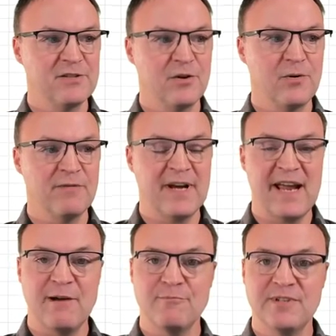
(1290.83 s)
So if I
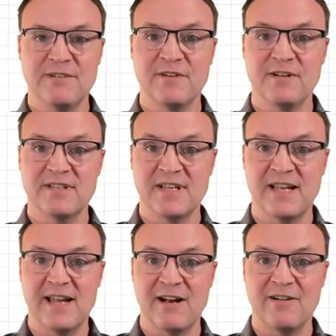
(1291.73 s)
had different
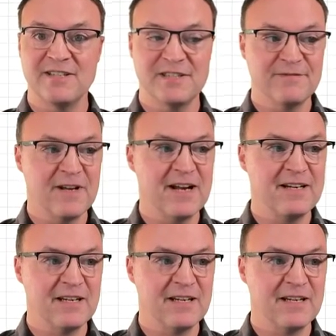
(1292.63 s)
areas defined,